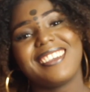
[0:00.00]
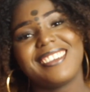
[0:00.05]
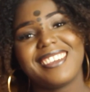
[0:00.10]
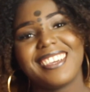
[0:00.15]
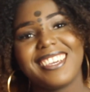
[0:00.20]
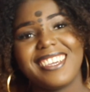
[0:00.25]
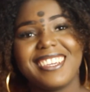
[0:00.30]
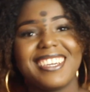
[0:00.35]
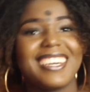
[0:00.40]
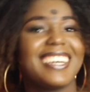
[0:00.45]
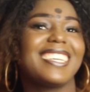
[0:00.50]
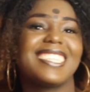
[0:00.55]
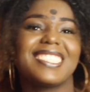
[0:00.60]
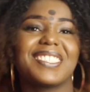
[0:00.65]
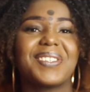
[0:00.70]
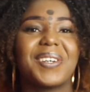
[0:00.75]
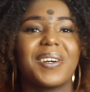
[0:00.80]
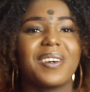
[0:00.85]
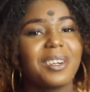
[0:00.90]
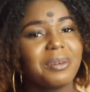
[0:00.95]
Hey
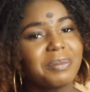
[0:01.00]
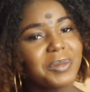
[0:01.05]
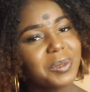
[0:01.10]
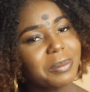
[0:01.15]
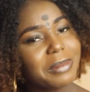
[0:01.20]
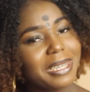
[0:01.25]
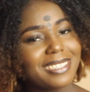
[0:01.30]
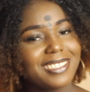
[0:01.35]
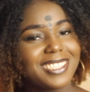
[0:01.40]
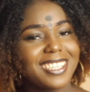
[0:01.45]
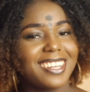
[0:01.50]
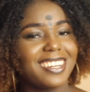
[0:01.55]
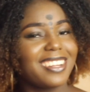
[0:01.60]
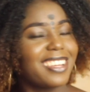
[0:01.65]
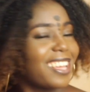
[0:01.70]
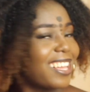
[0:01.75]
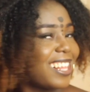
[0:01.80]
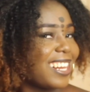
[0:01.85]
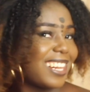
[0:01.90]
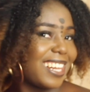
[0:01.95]
guys, welcome to my
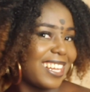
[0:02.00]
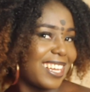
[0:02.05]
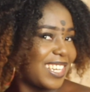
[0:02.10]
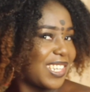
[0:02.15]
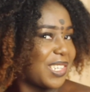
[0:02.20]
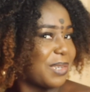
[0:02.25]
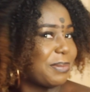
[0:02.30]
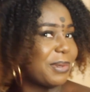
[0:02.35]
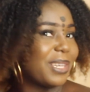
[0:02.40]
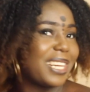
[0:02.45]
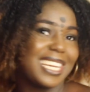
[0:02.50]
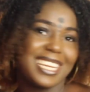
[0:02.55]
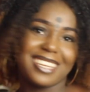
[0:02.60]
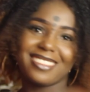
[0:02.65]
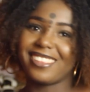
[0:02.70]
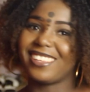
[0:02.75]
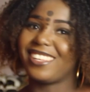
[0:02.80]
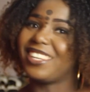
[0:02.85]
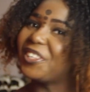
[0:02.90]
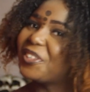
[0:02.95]
channel. I hope you
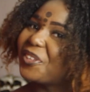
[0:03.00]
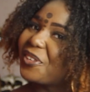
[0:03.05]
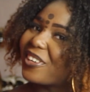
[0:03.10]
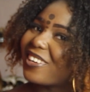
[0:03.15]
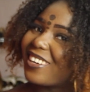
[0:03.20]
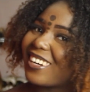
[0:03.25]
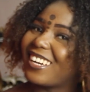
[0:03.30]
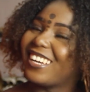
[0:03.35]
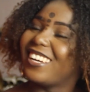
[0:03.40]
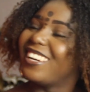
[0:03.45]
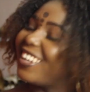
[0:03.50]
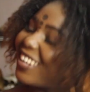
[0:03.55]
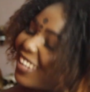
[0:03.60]
like the look.